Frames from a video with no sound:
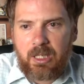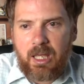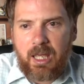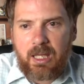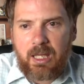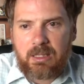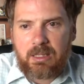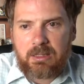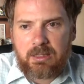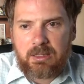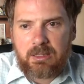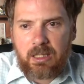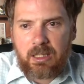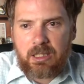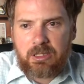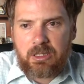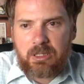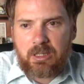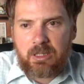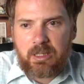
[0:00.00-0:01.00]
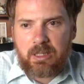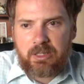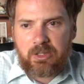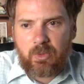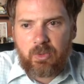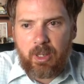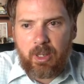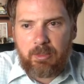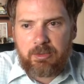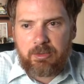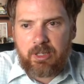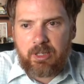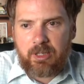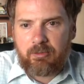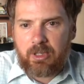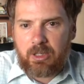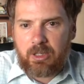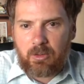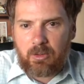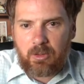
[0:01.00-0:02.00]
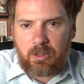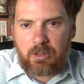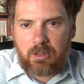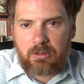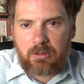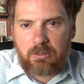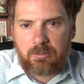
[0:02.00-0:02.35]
and diligently swept every nook,